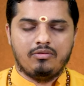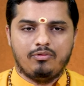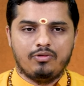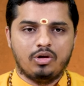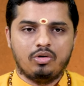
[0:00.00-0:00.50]

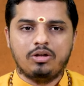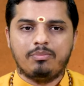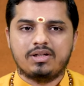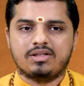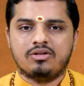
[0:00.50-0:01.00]
Without the
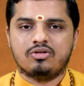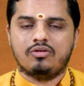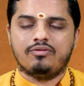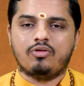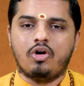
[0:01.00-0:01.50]
presence
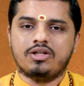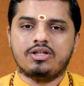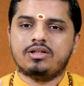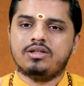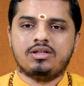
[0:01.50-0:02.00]
of
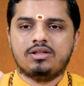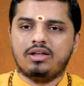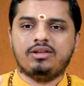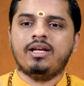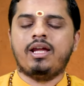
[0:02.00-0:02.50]
consciousness,
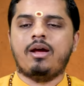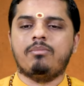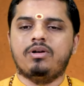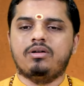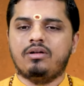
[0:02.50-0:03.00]
nothing can
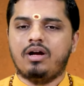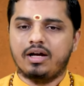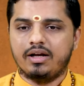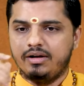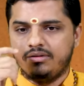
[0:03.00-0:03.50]
happen,
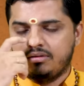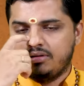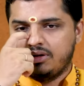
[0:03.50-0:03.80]
agreed.